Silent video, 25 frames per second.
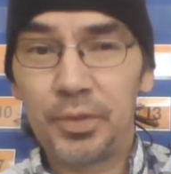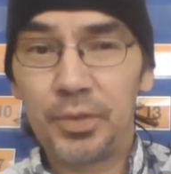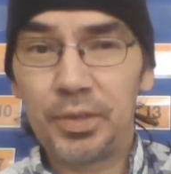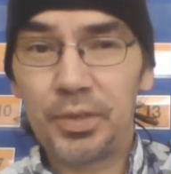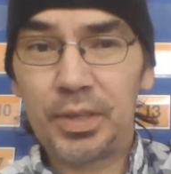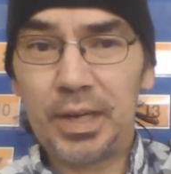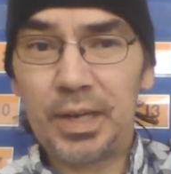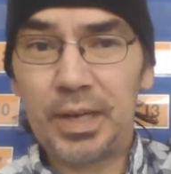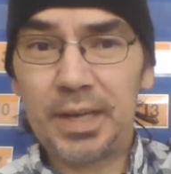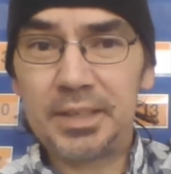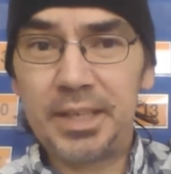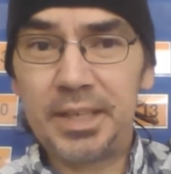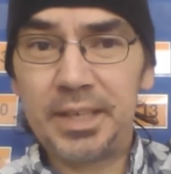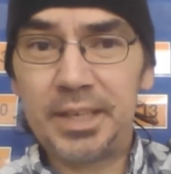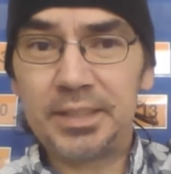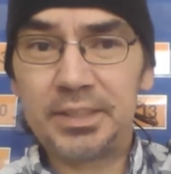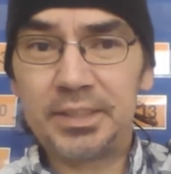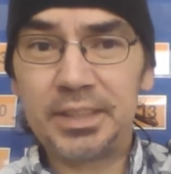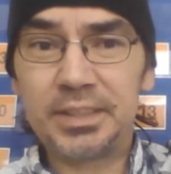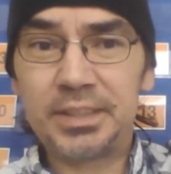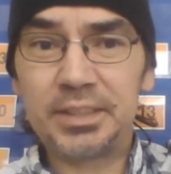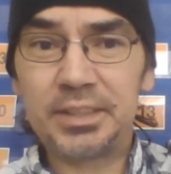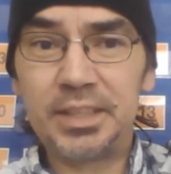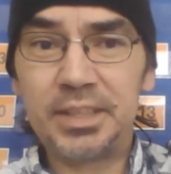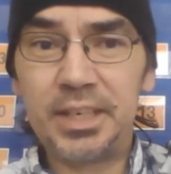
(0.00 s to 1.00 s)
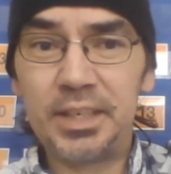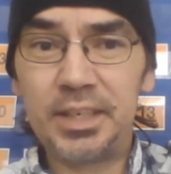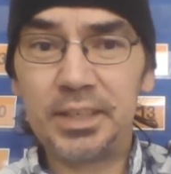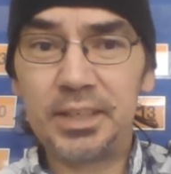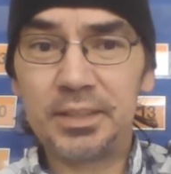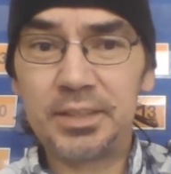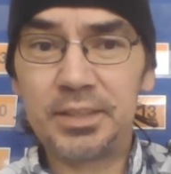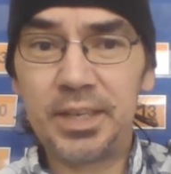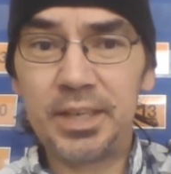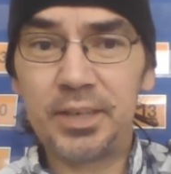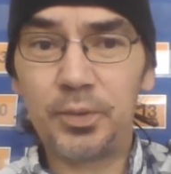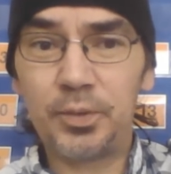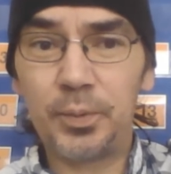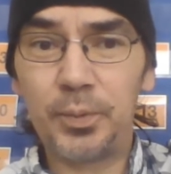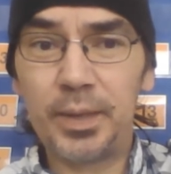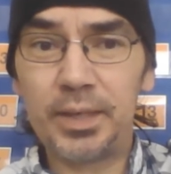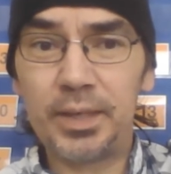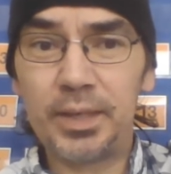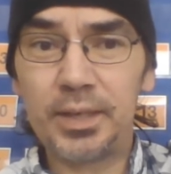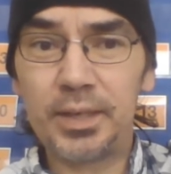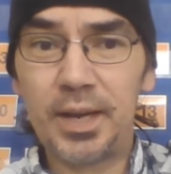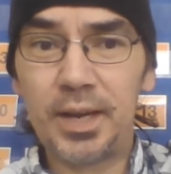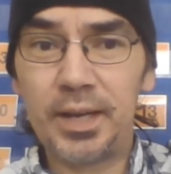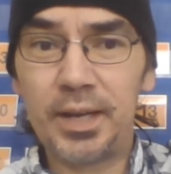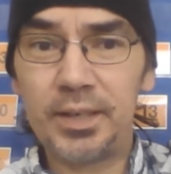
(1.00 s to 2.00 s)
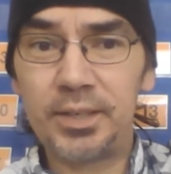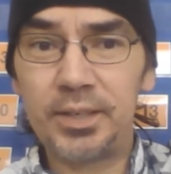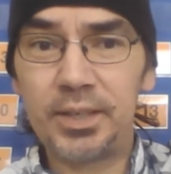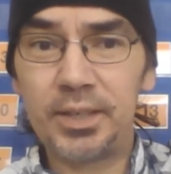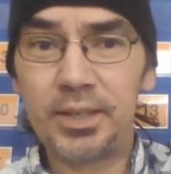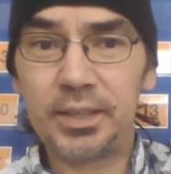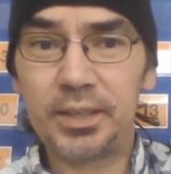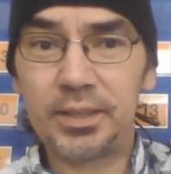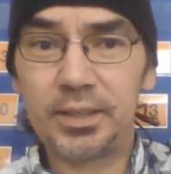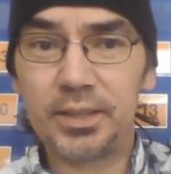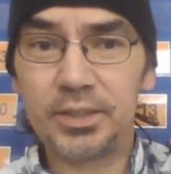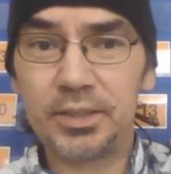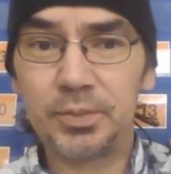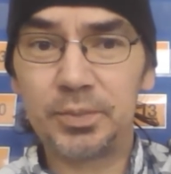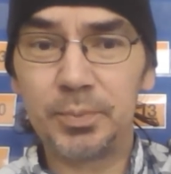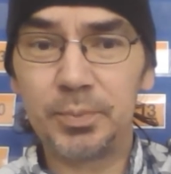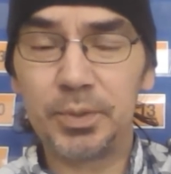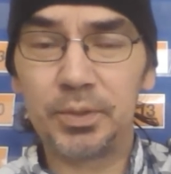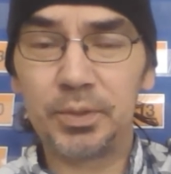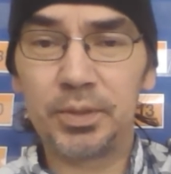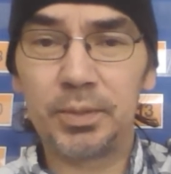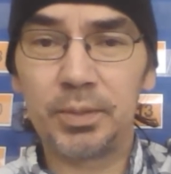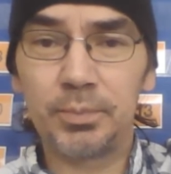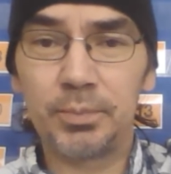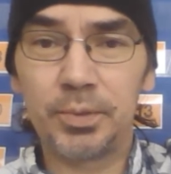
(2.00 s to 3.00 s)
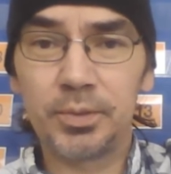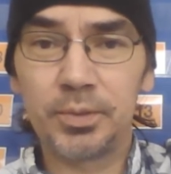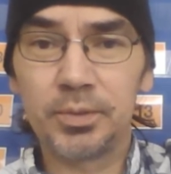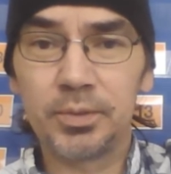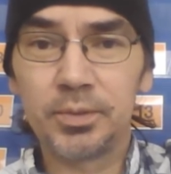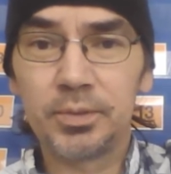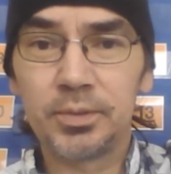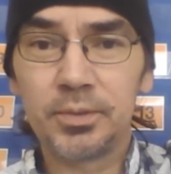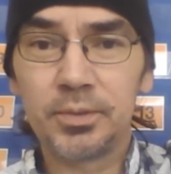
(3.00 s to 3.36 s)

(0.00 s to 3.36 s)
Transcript: Can I take 16 and take away 9 to get this middle number?